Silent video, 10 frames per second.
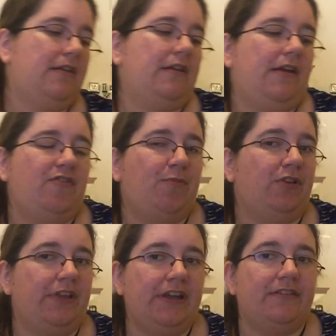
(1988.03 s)
I'll have to put a
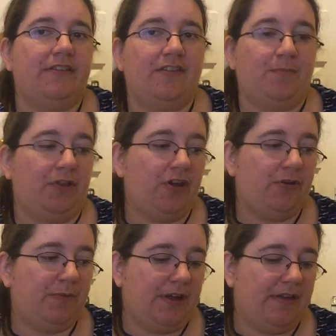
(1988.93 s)
link to this below
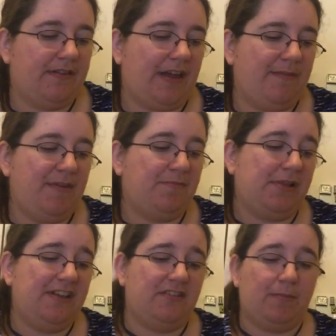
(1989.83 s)
because I
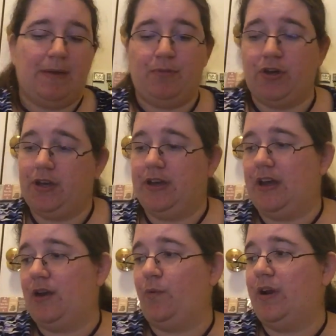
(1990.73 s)
misplaced my book
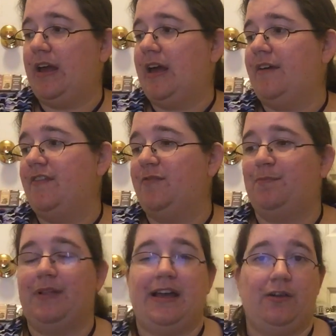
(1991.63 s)
and what I have is
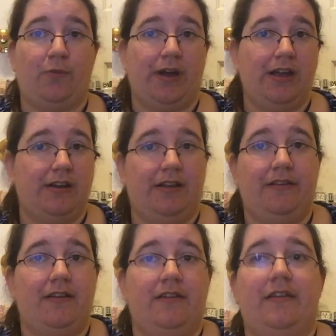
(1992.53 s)
black and white
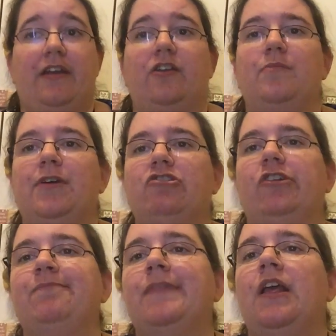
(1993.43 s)
and not a good picture.